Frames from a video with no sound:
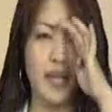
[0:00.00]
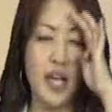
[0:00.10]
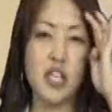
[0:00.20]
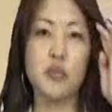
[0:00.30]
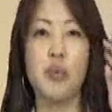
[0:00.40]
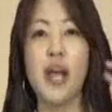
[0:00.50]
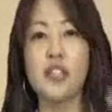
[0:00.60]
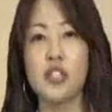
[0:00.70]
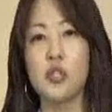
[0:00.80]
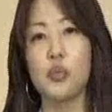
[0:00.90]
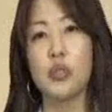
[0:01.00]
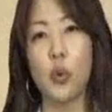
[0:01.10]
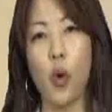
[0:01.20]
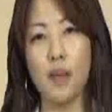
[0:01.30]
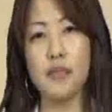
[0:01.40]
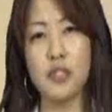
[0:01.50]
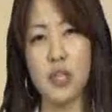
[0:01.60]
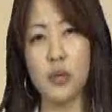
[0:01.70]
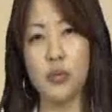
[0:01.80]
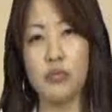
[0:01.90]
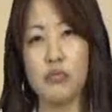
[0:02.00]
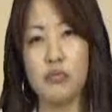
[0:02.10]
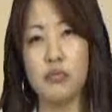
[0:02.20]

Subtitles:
because prices will go up soon.